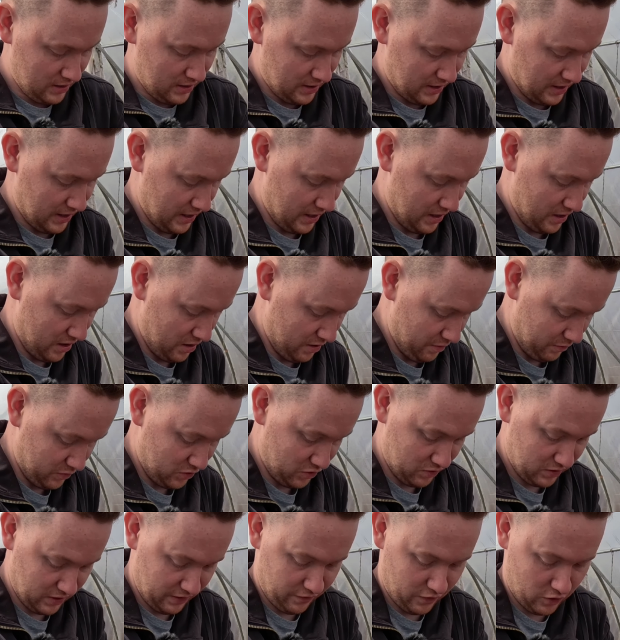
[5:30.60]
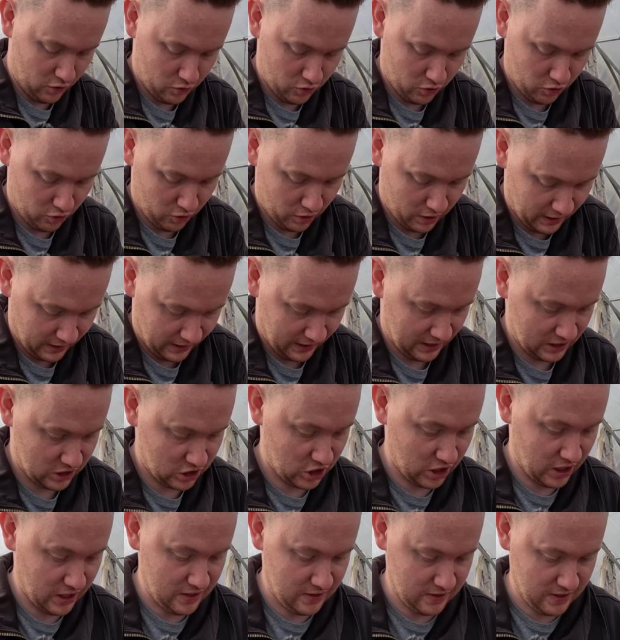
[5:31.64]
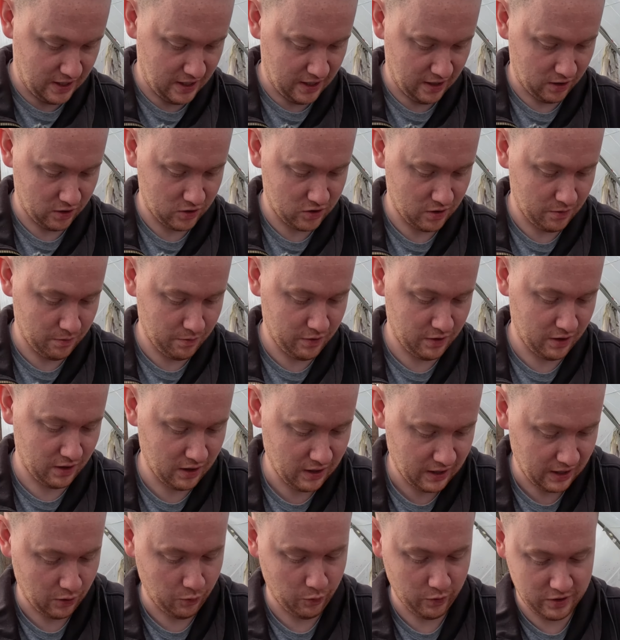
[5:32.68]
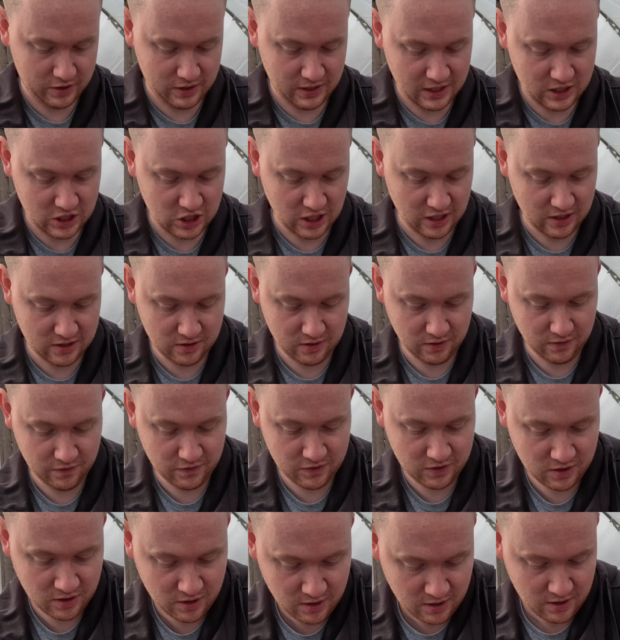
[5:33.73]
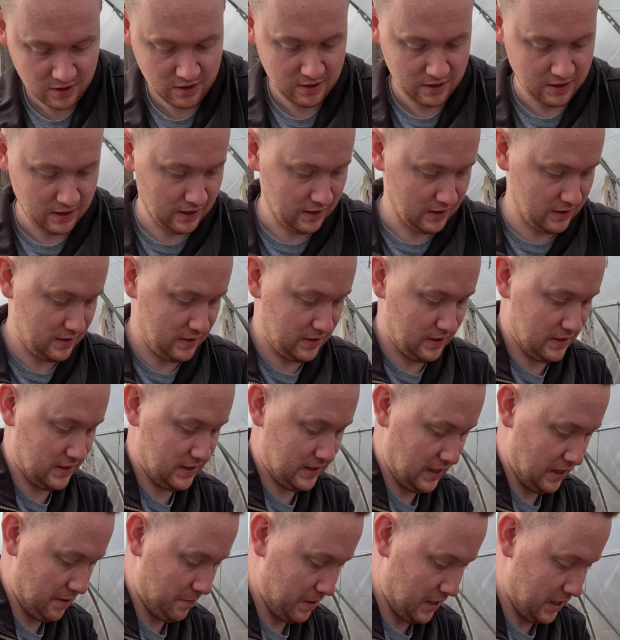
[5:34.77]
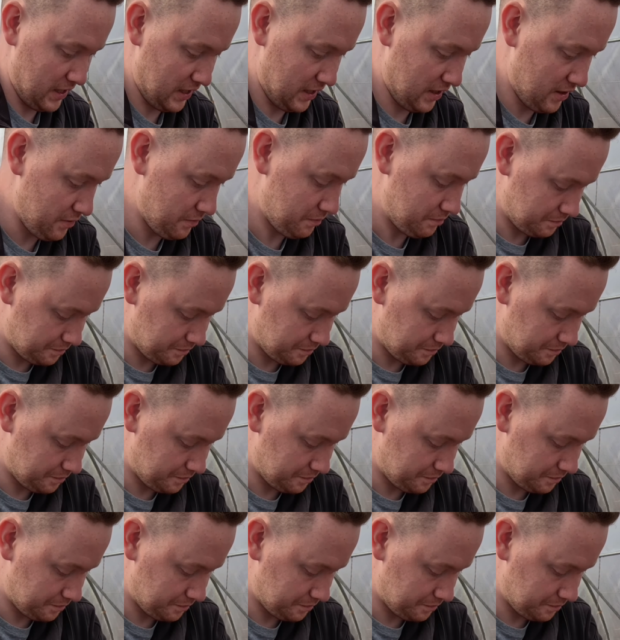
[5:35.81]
So as if you're doing like a cheesecake or something, like with digestives, it's the same idea.